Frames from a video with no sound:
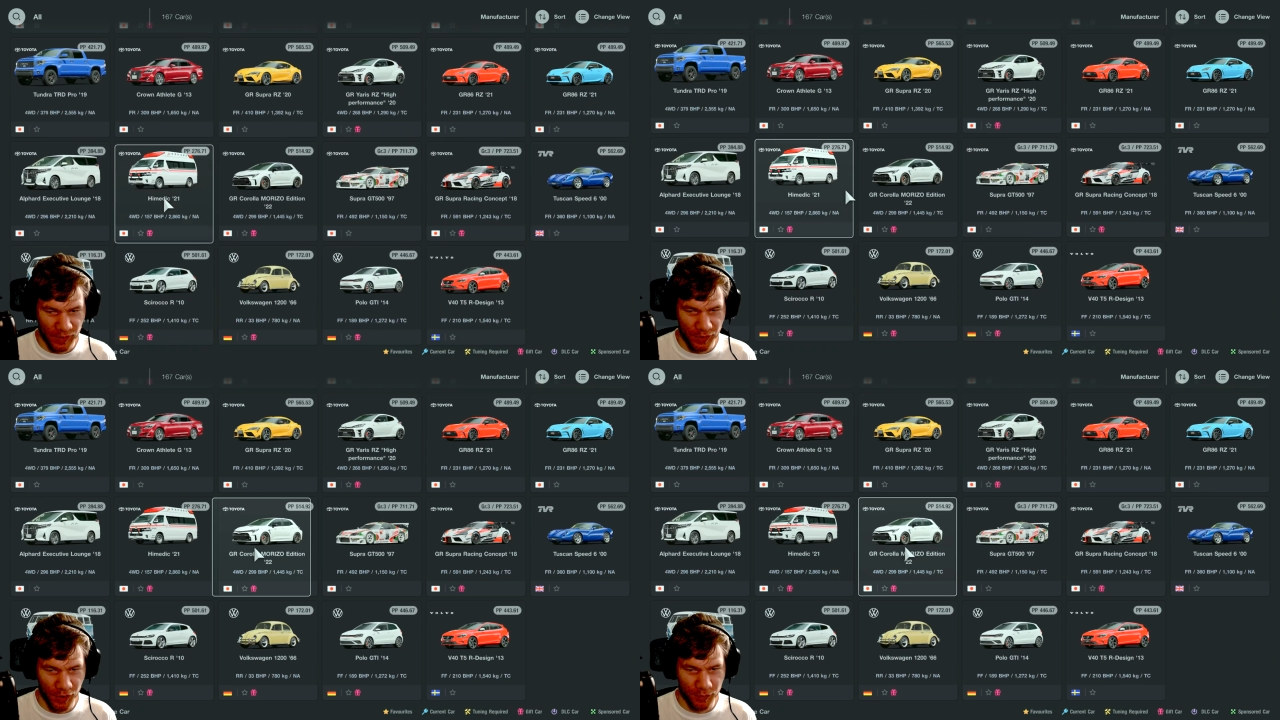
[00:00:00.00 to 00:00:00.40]

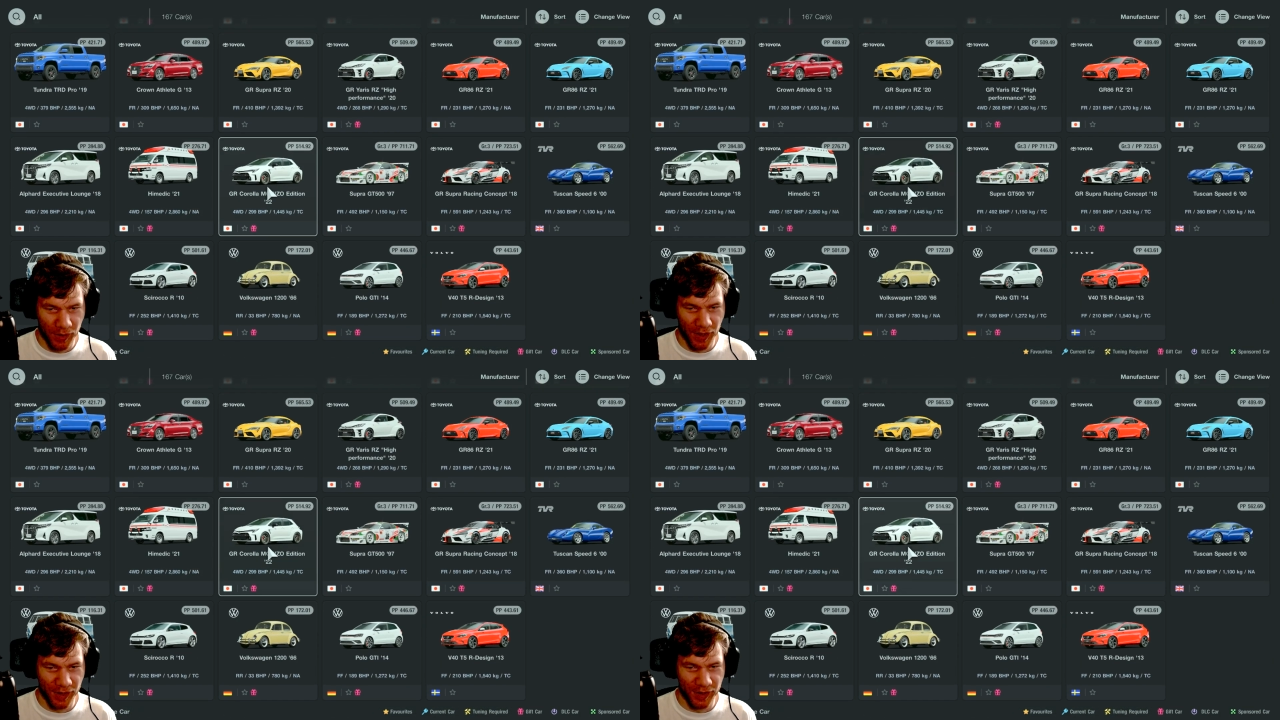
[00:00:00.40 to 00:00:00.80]
No,
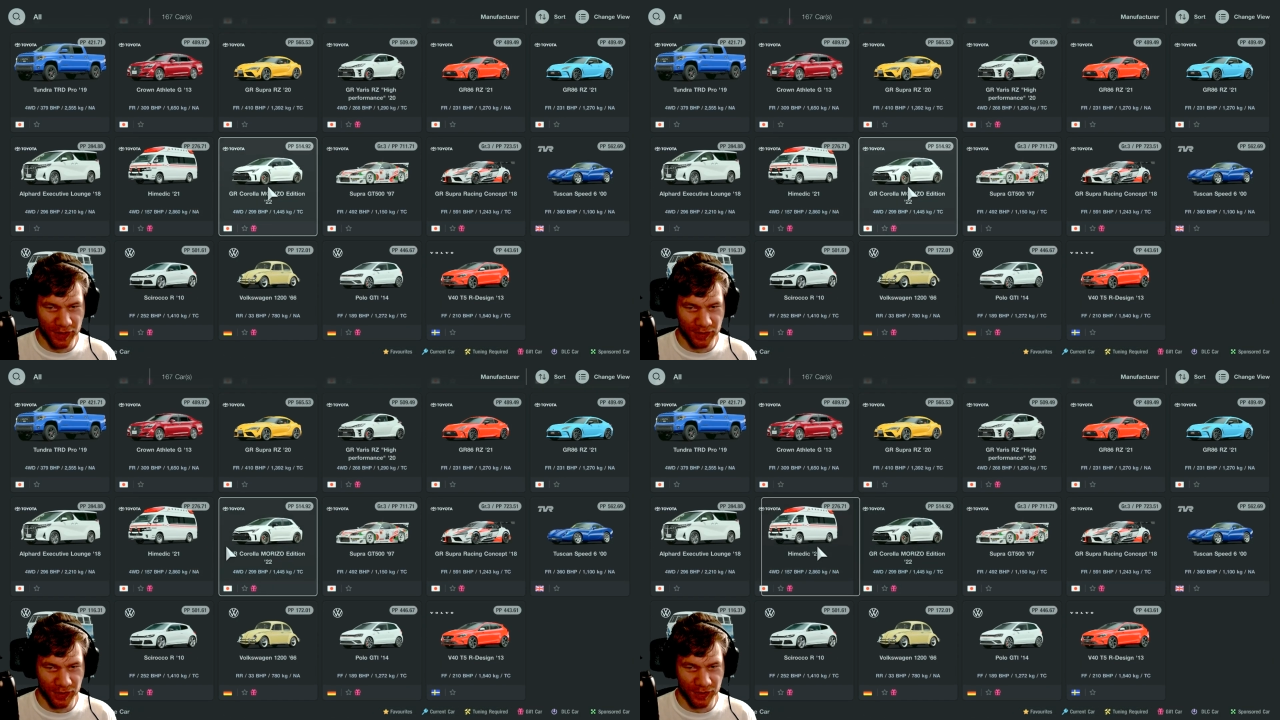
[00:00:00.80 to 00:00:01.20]
I
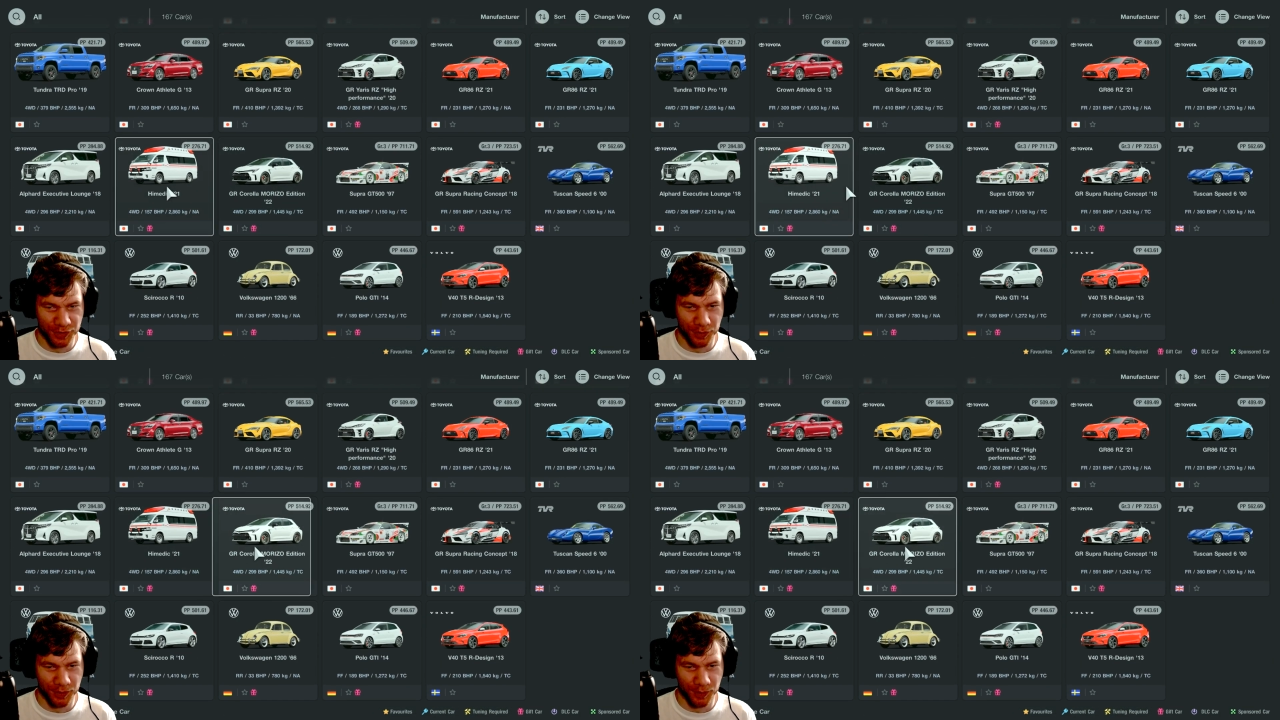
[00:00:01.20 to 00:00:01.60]
had
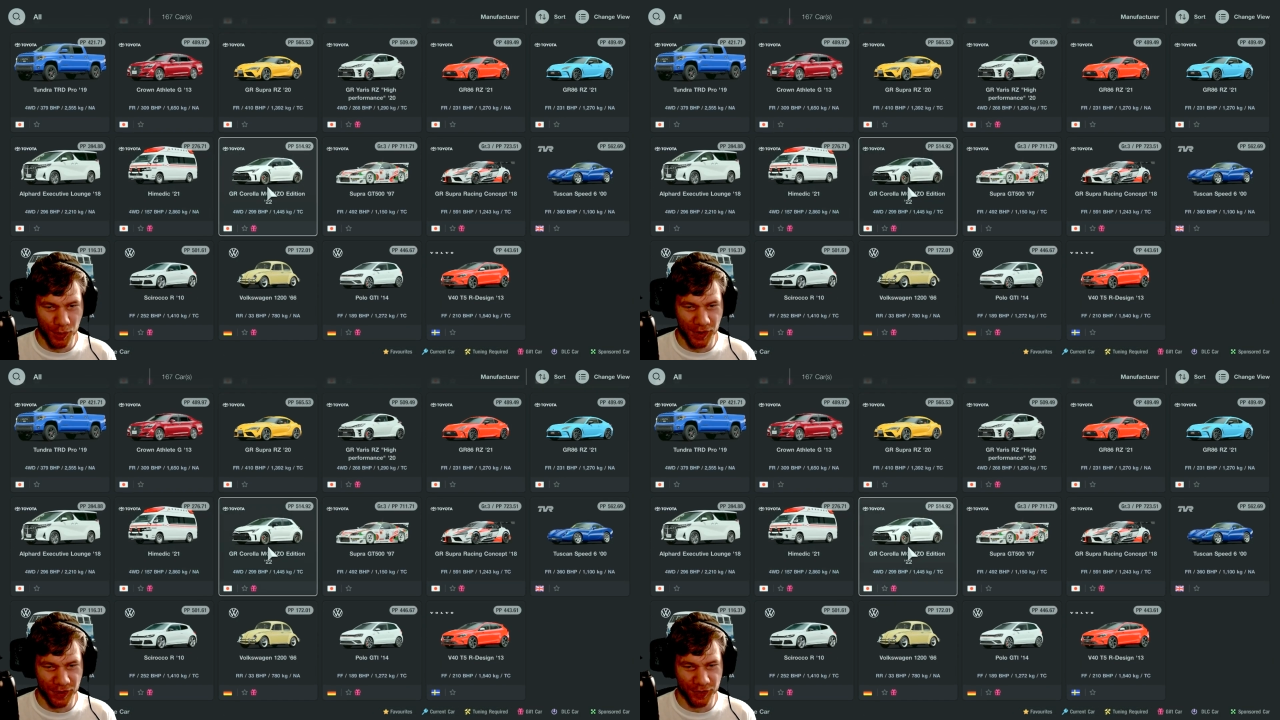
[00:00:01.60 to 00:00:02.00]
literally... Okay,